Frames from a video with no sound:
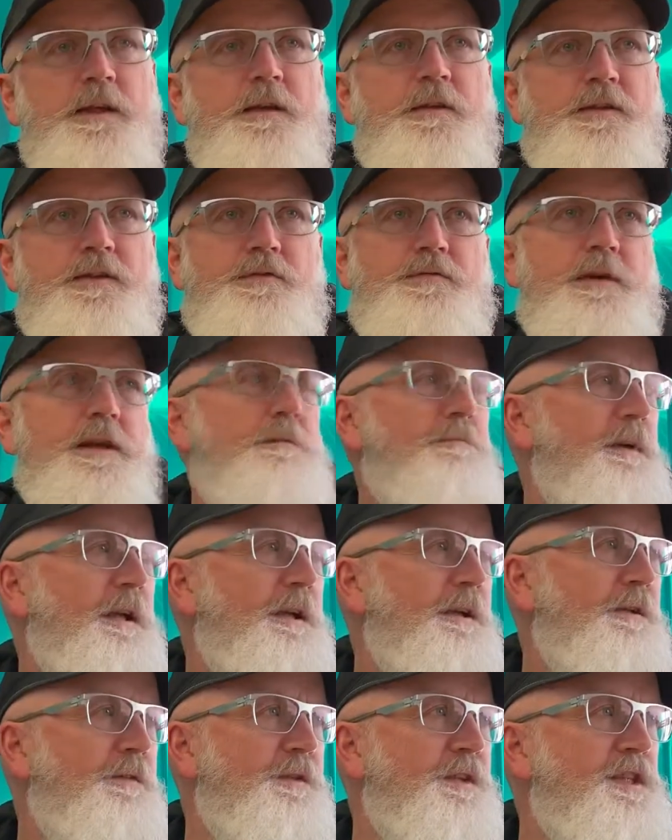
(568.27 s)
3
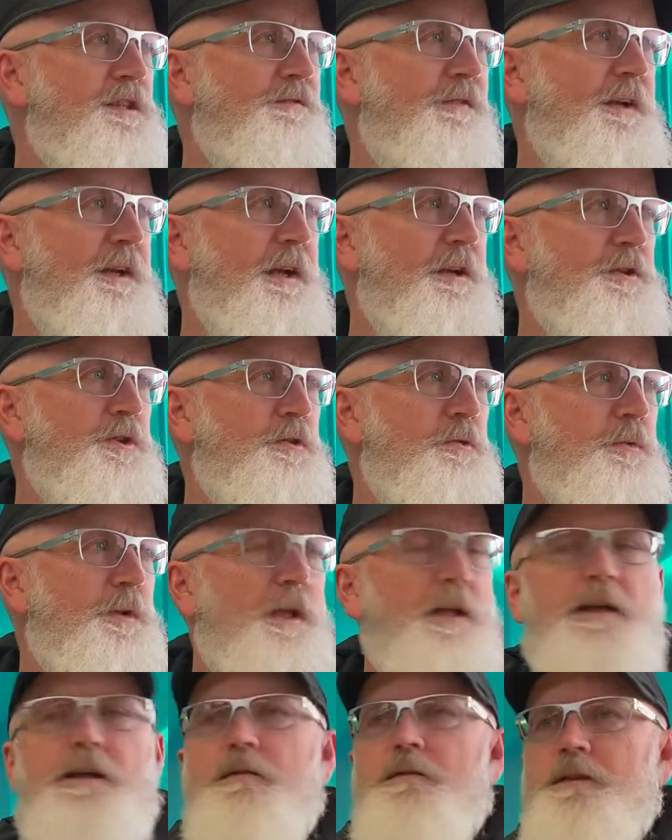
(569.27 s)
million this financial
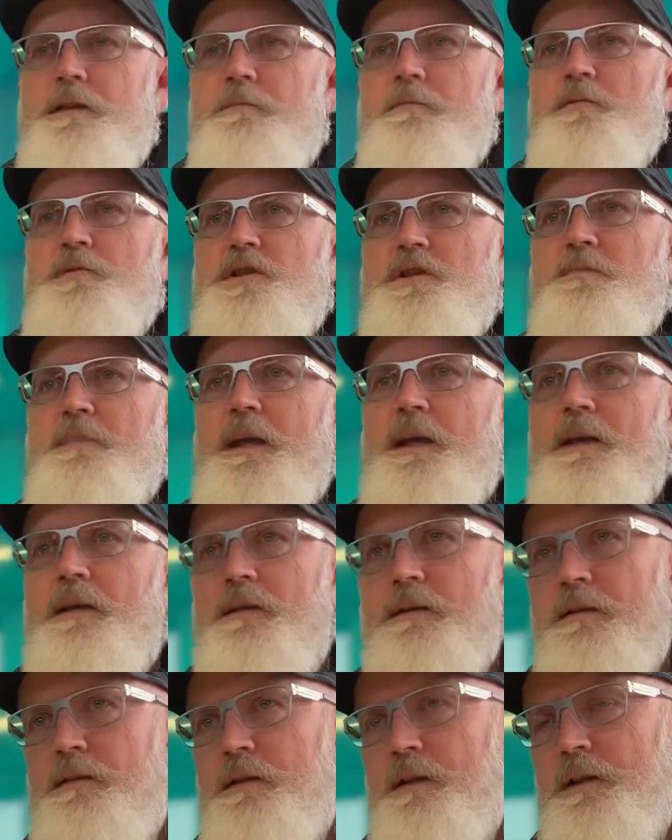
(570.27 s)
year, and then we'll
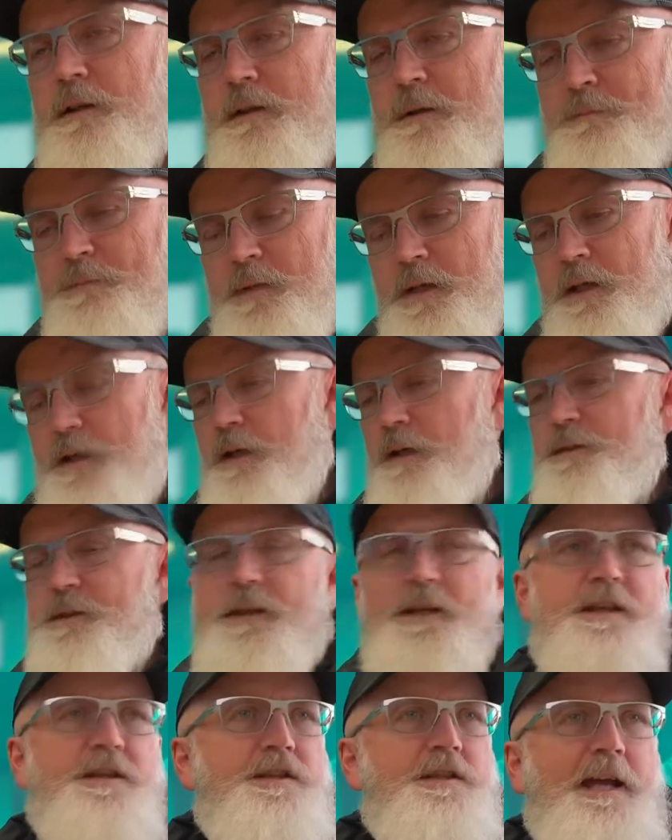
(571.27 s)
spend the
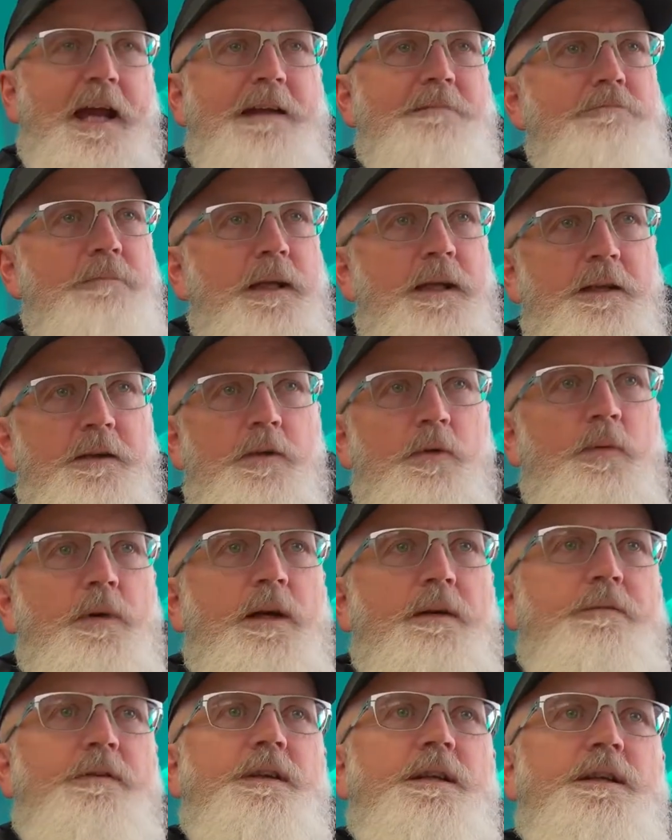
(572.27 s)
next 8 million or
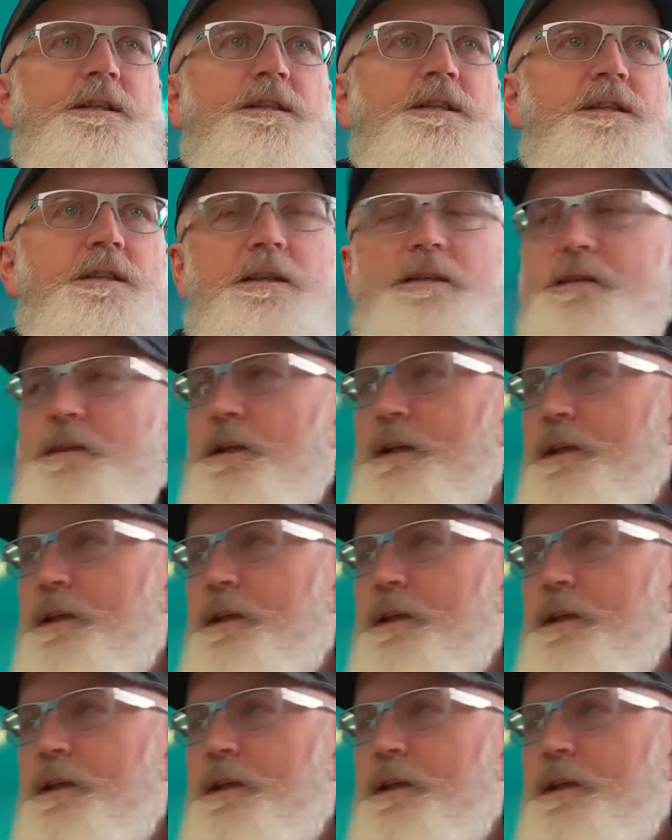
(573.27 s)
whatever it is in the